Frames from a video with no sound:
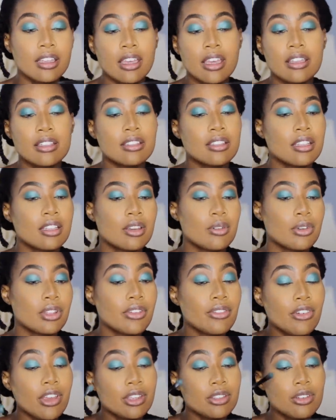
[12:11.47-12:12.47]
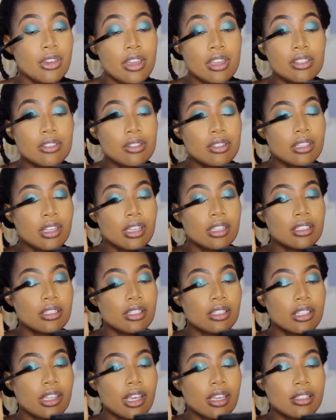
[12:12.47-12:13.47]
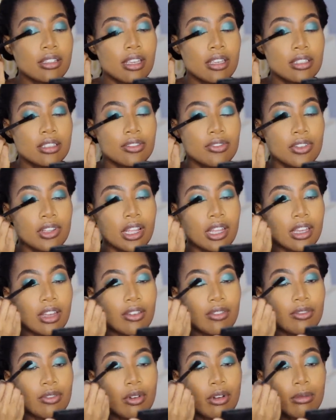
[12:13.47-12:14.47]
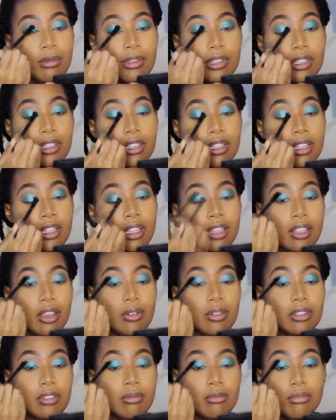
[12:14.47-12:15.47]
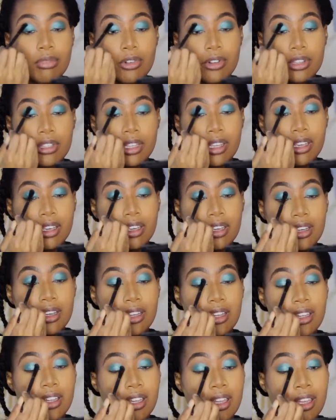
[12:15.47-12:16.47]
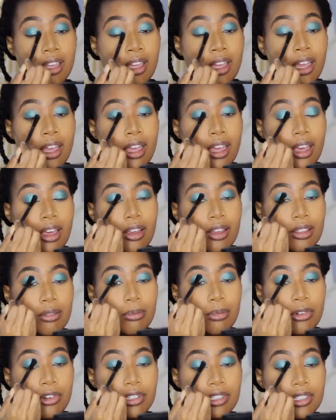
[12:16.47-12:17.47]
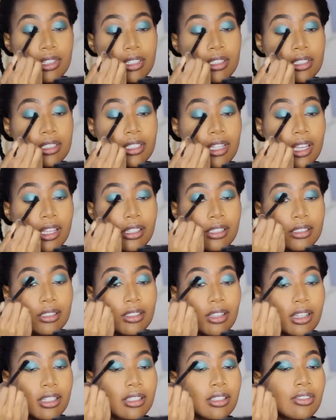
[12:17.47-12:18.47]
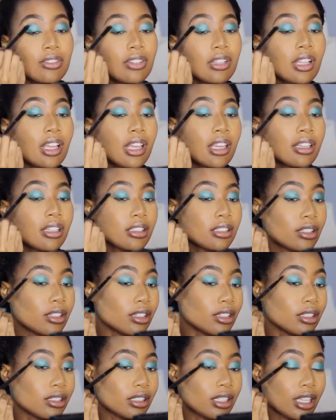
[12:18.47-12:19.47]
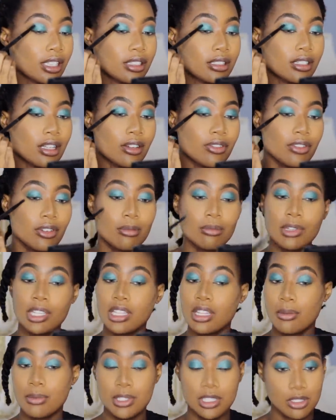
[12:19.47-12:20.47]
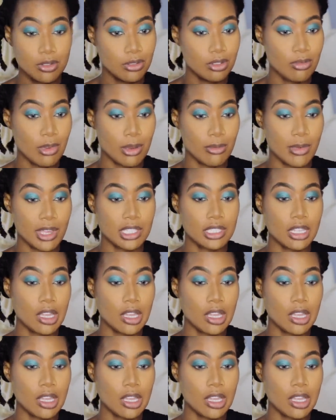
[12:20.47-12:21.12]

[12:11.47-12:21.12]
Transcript: Guys, look, whenever I try and do a Nigerian accent, I just feel like I'm forming. Because I wasn't born here. I was born in the state, so I just feel like, look, it's not for me. Let me just respect